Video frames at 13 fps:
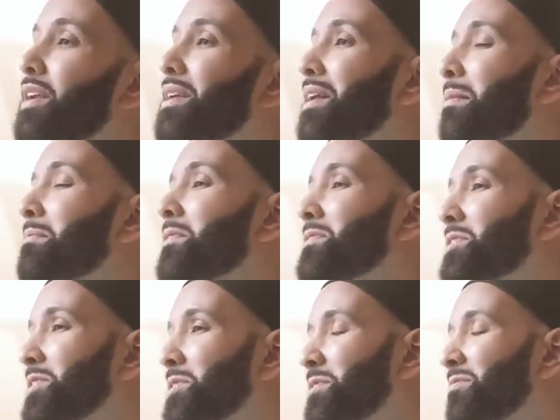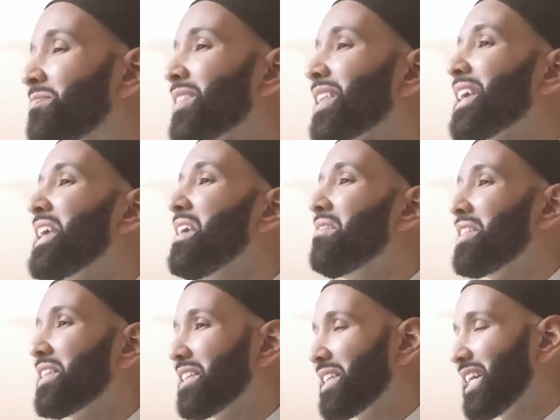Number two,
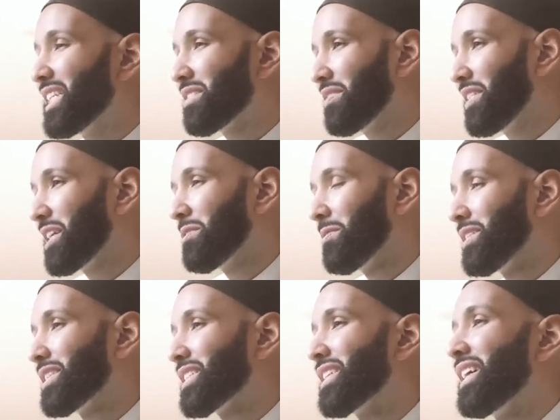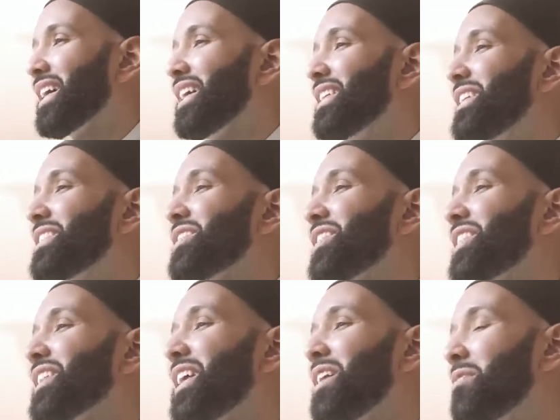even in the days of ignorance, Khadija
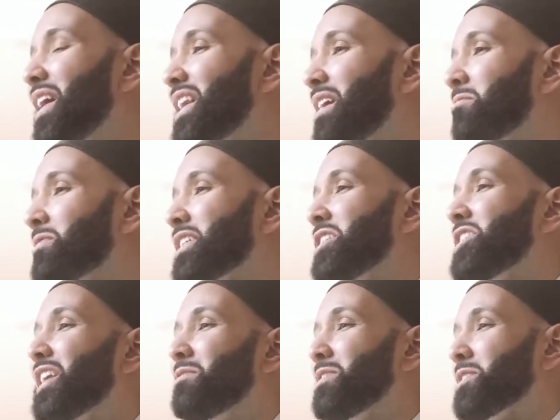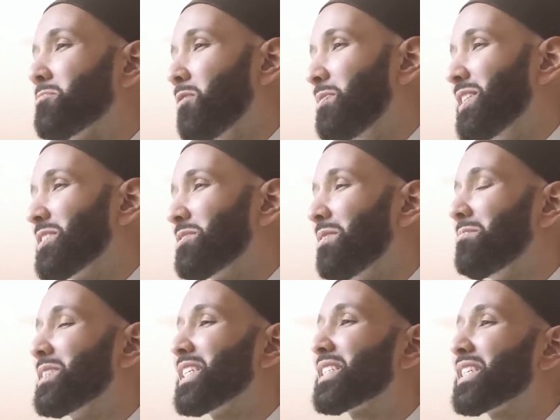radiallahu anha was a generous woman, so it
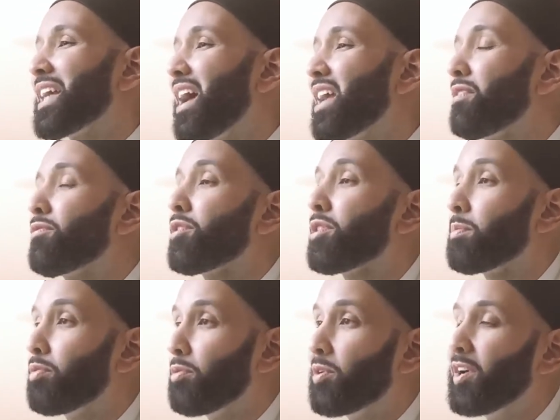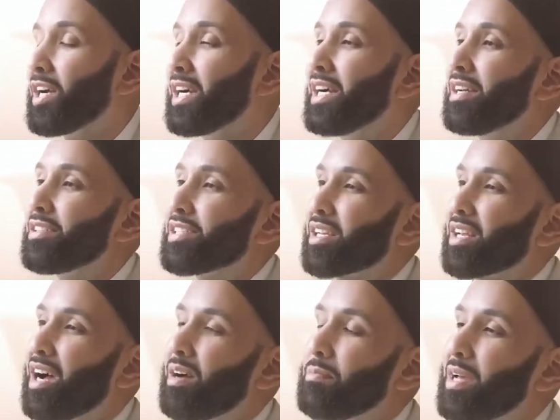was a sign for the poor to
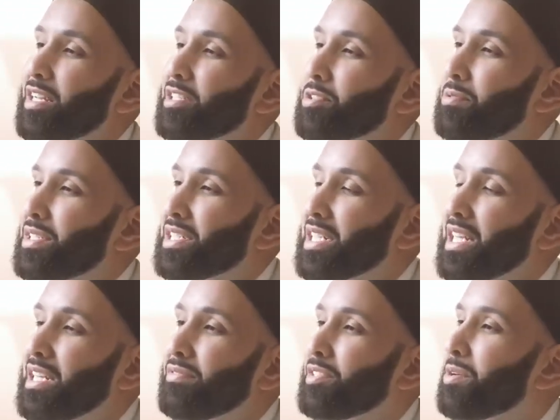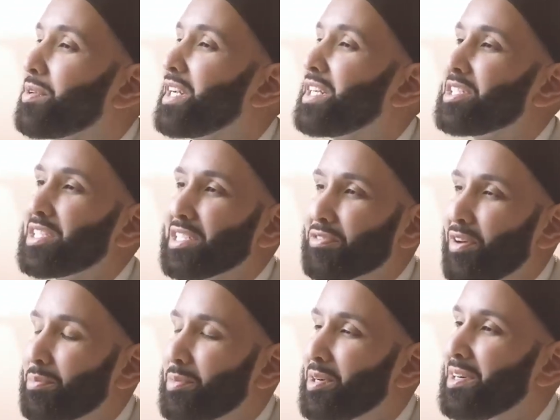come and to receive donations
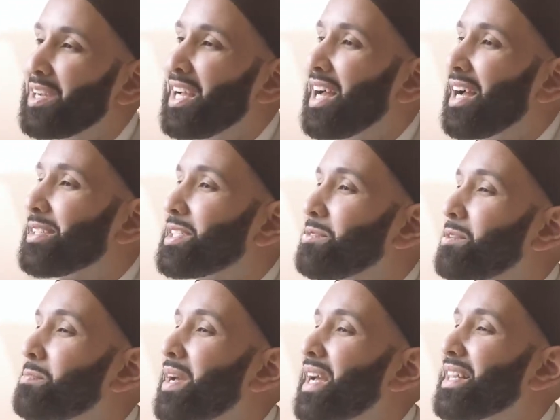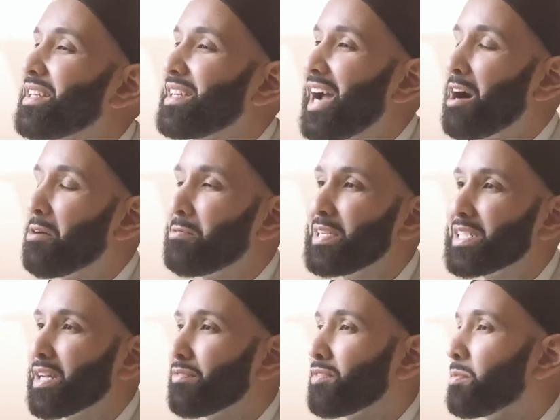from her, and she would pay the
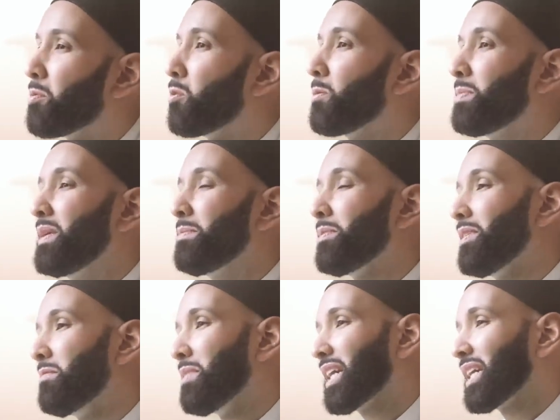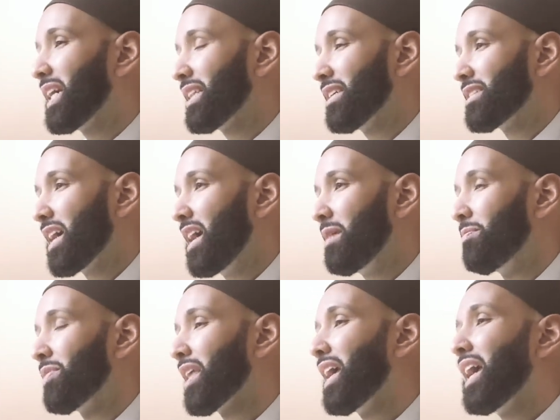dowries of the poor people in Mecca at the time,
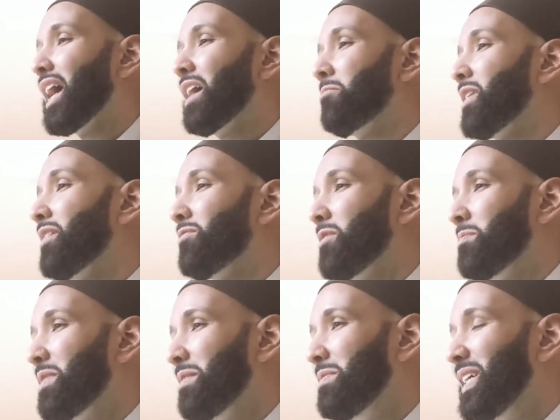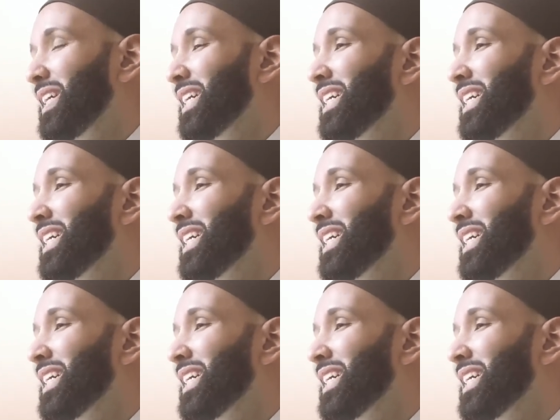and whatever it may be.